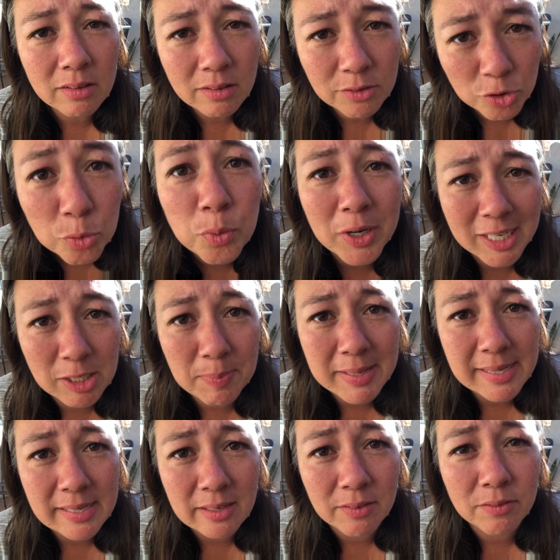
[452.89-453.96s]
super
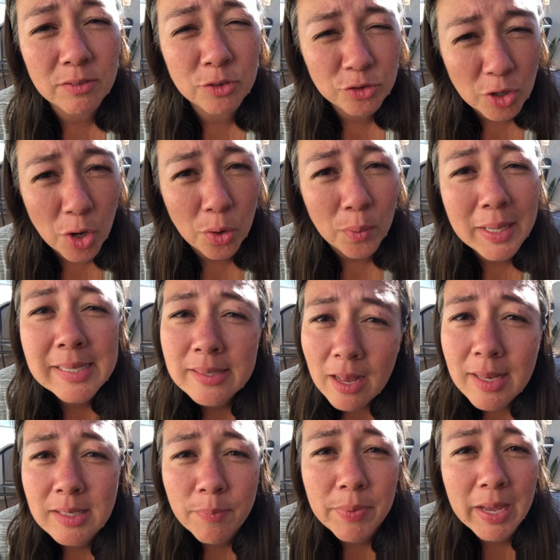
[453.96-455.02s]
expensive, so it's
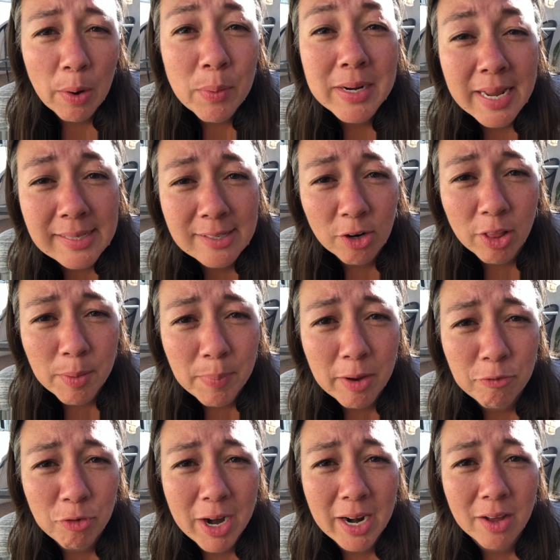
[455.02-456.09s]
not something I would necessarily be
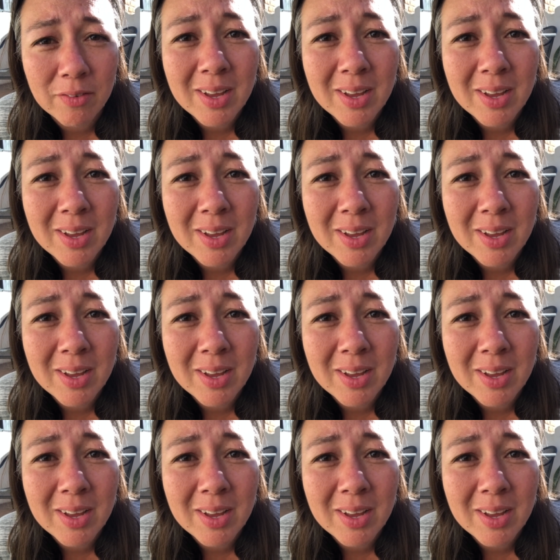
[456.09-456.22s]
afraid